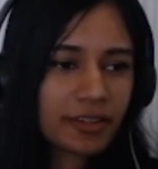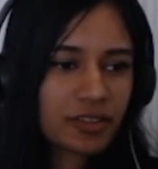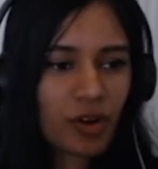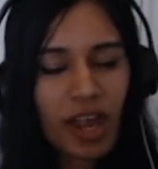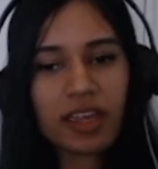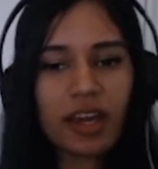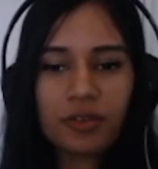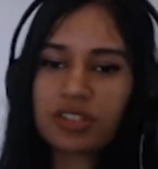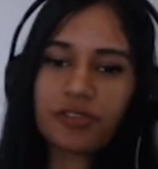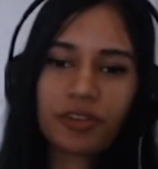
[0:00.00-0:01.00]
trying
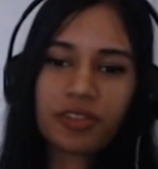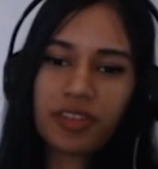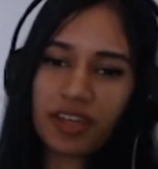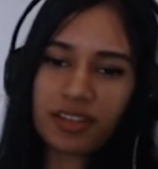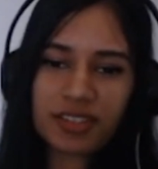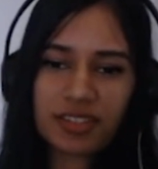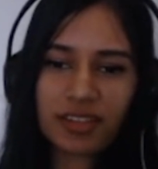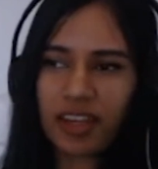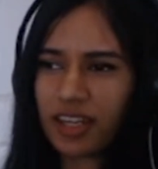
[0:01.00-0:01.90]
out different things and